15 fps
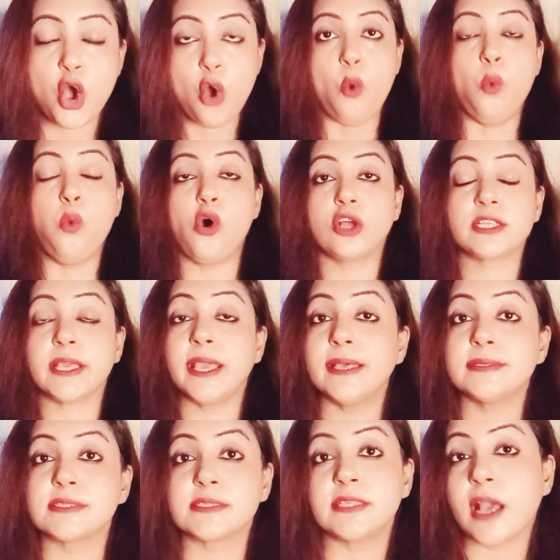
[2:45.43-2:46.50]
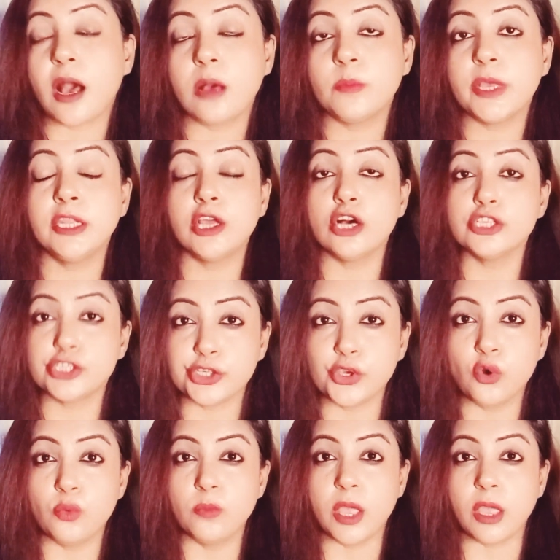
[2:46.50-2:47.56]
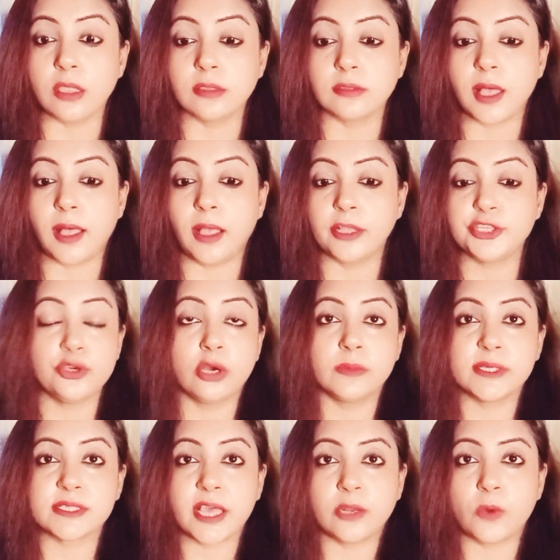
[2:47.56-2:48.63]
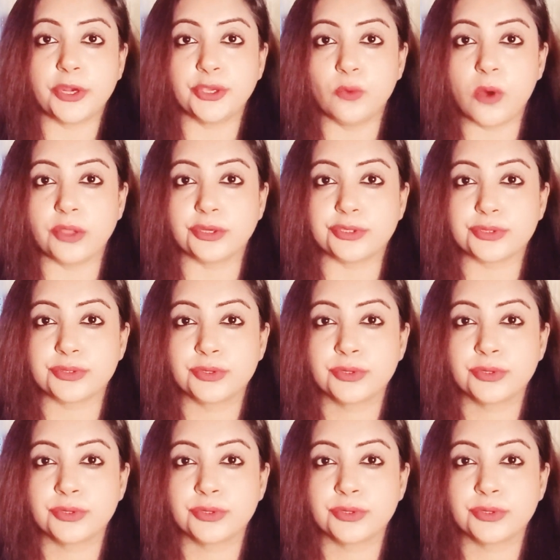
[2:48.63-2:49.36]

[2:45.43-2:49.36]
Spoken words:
What is the harm in assuming that you always get what you want?